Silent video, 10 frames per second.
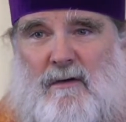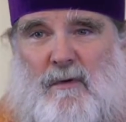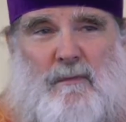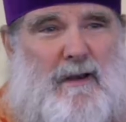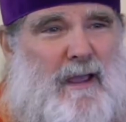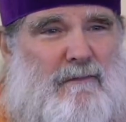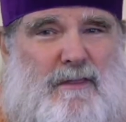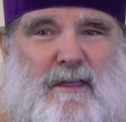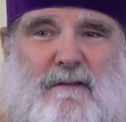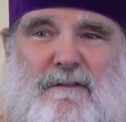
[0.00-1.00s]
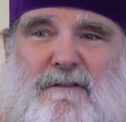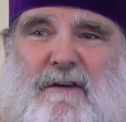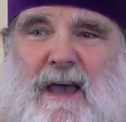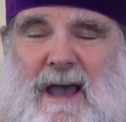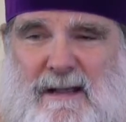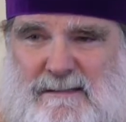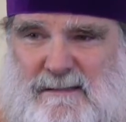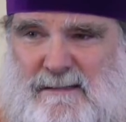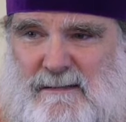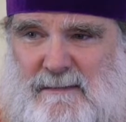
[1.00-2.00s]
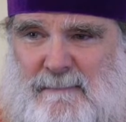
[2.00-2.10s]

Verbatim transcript: We want everything fast.